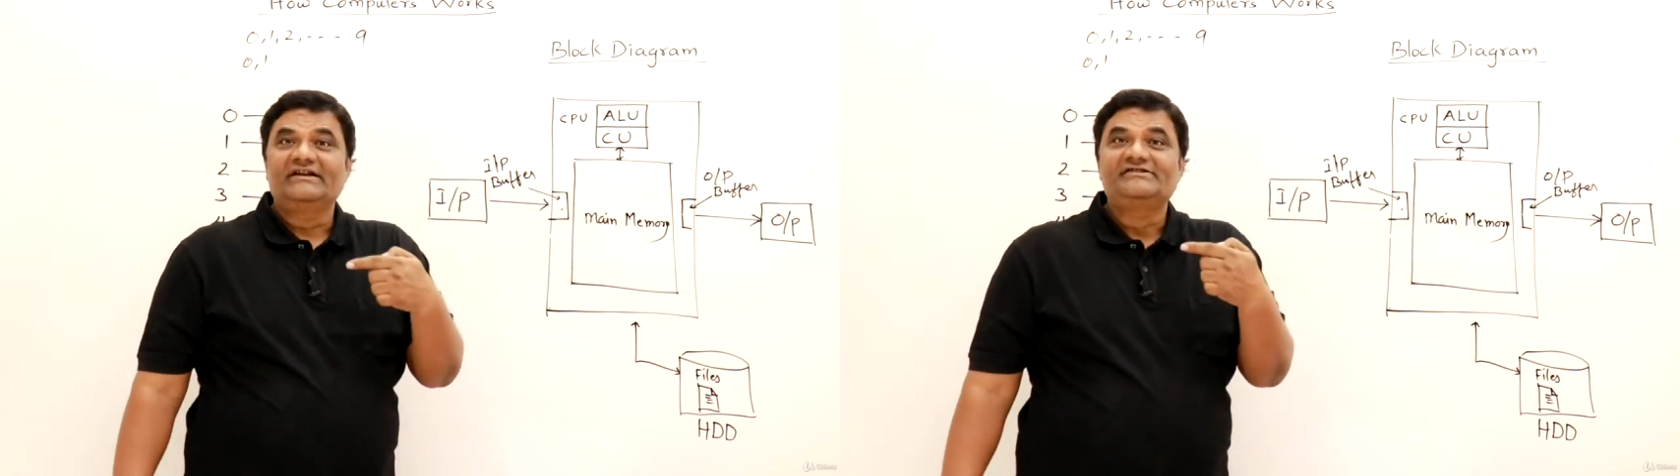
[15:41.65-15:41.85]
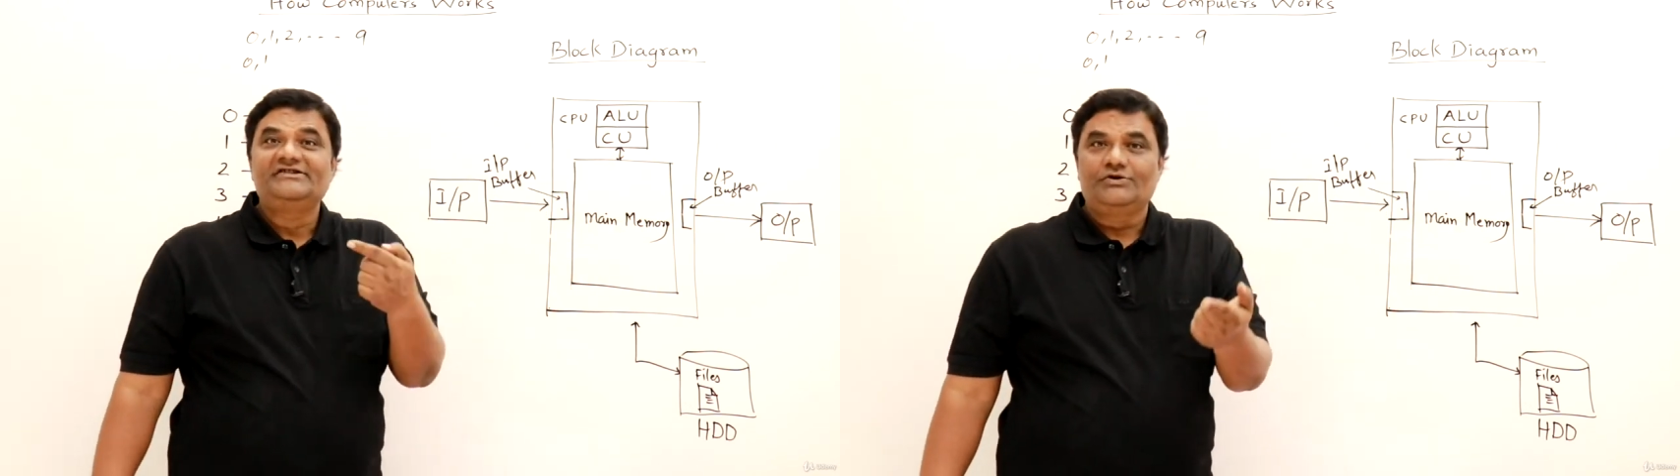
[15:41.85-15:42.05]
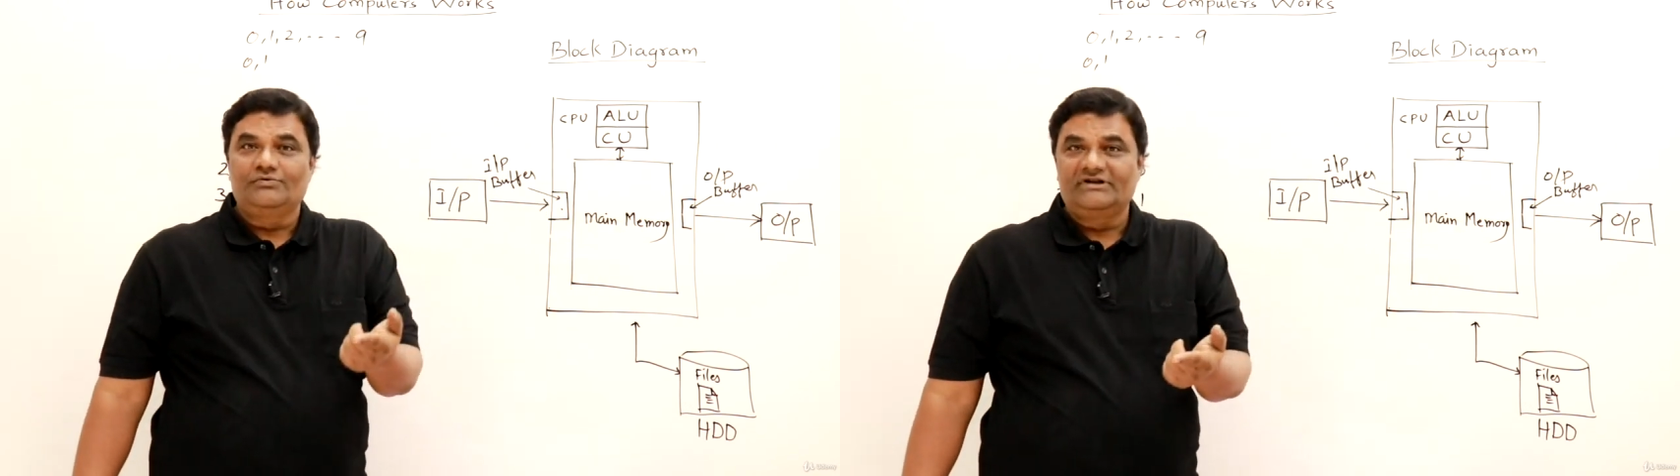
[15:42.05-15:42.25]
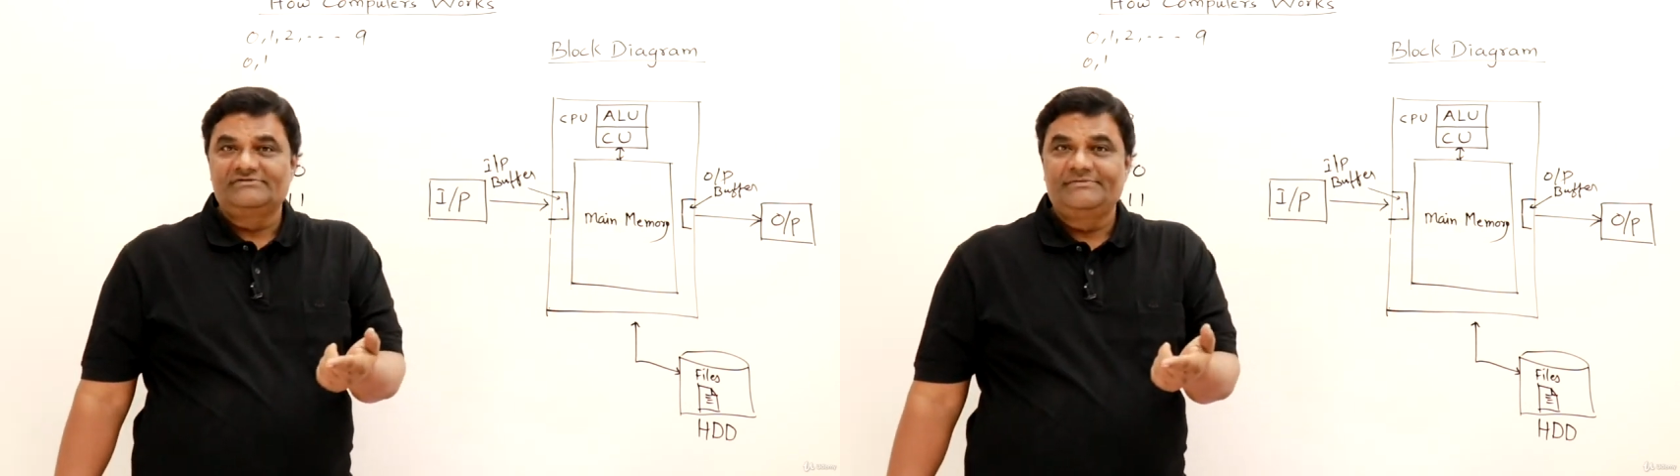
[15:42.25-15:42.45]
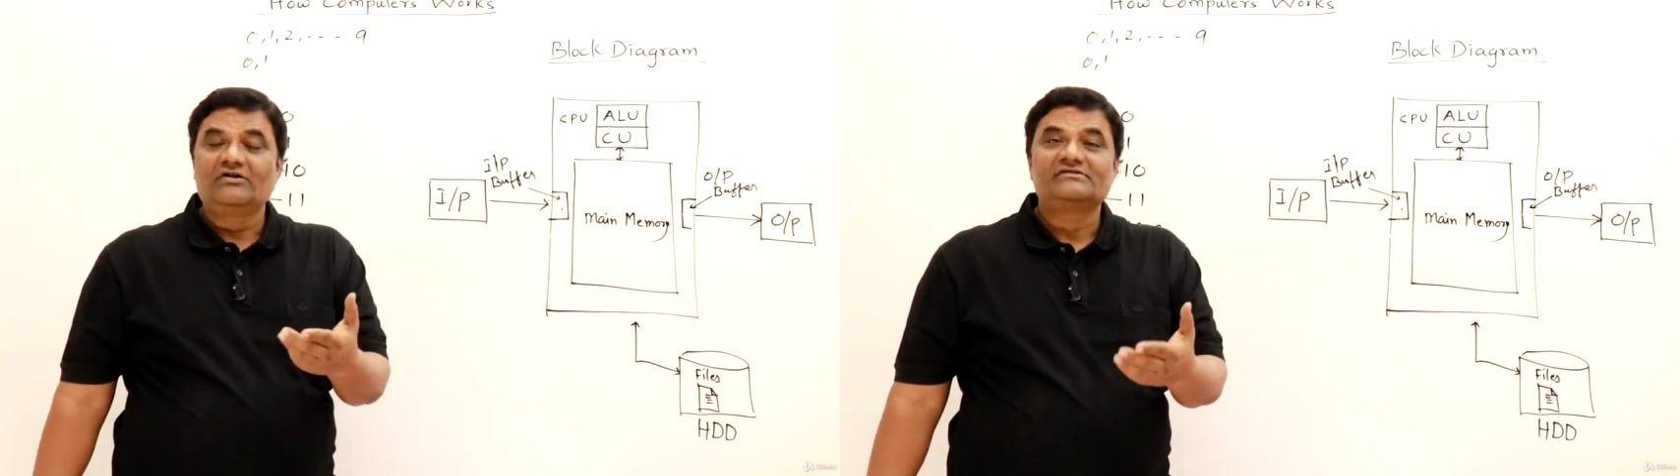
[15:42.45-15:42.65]
and execute
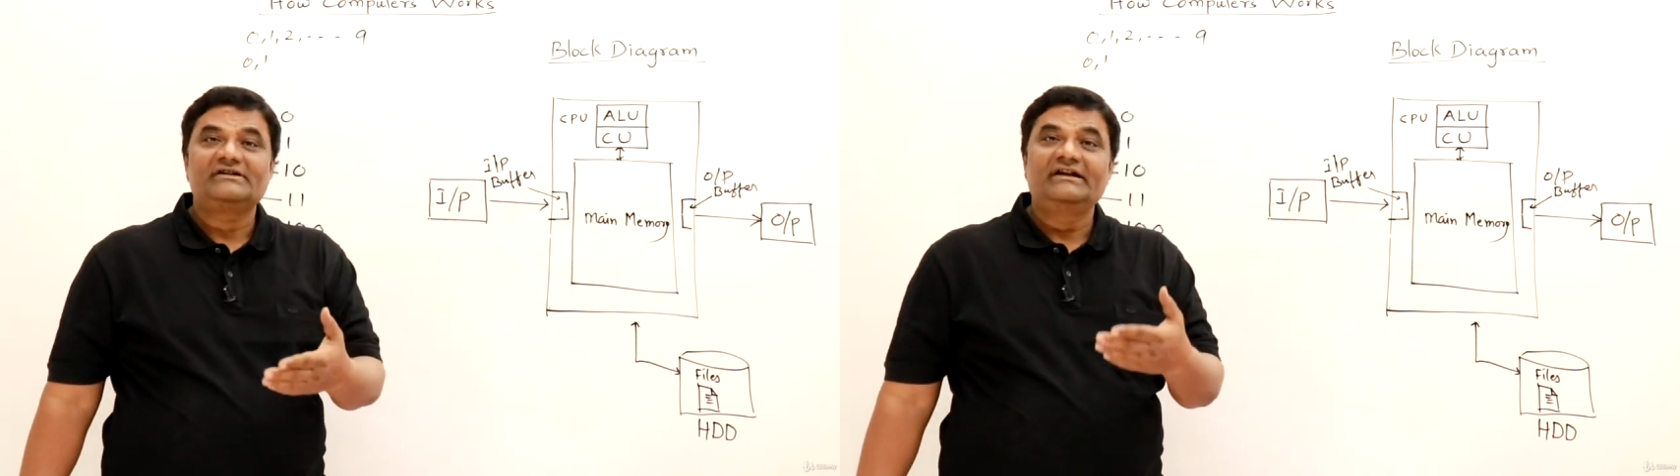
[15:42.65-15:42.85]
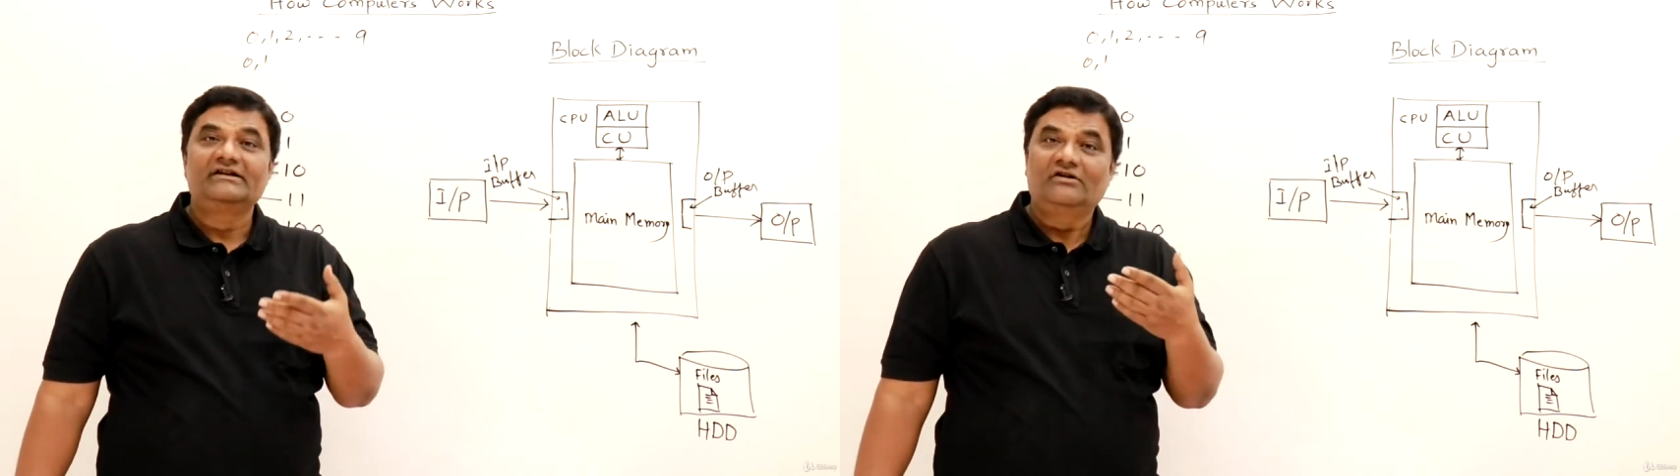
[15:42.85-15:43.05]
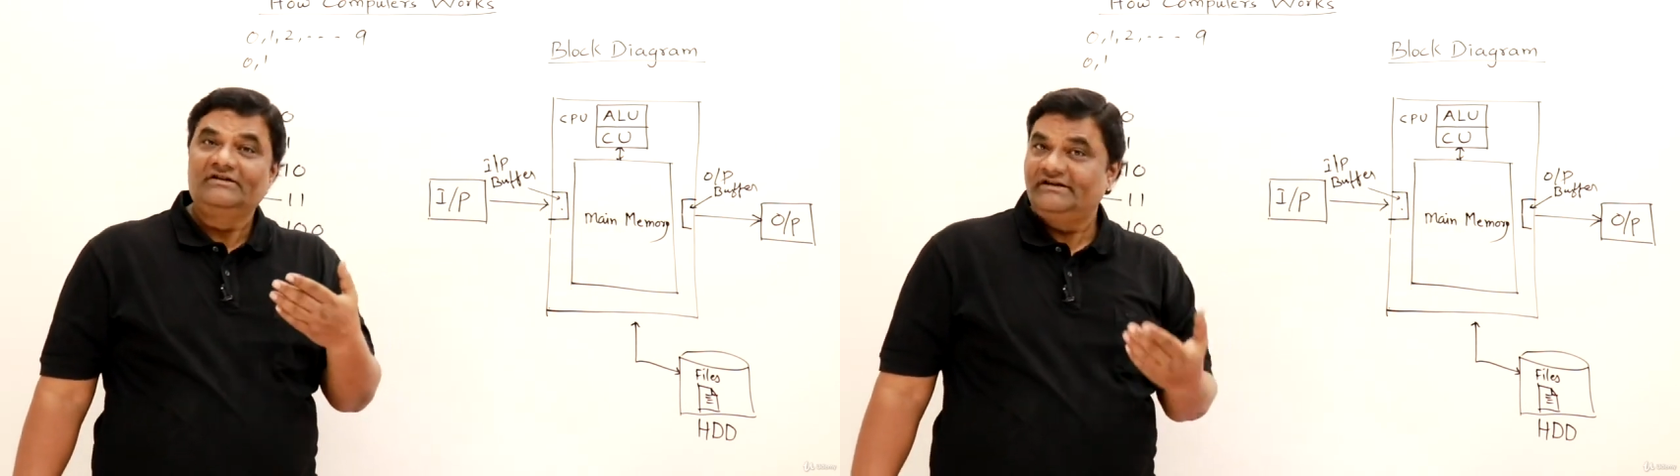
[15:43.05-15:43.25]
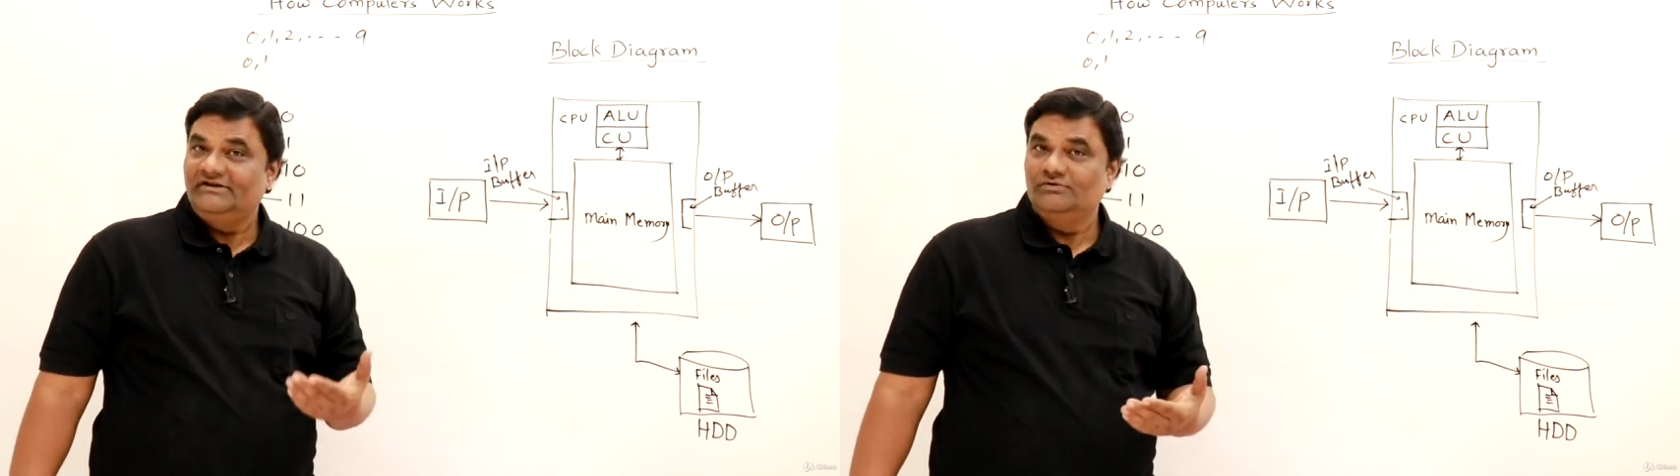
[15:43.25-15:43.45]
it because it already